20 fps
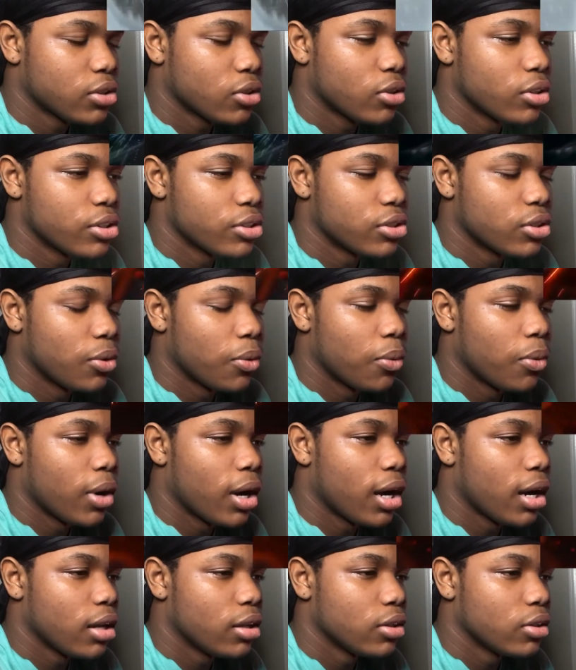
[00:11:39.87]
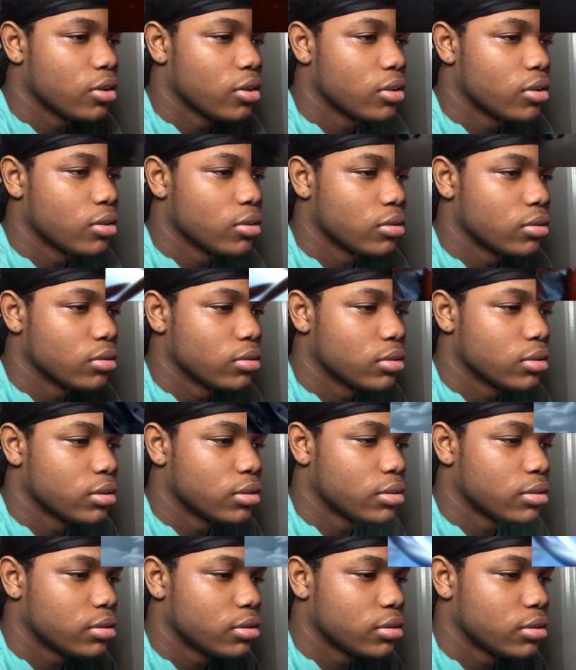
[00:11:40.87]
saw this a while ago.
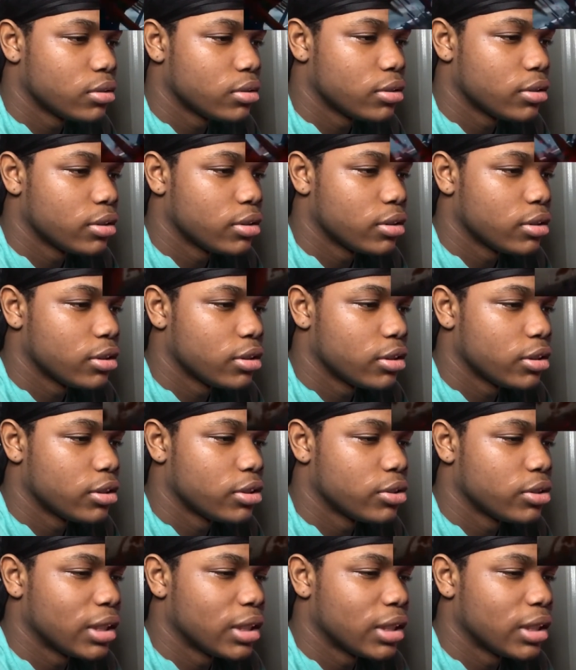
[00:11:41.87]
this,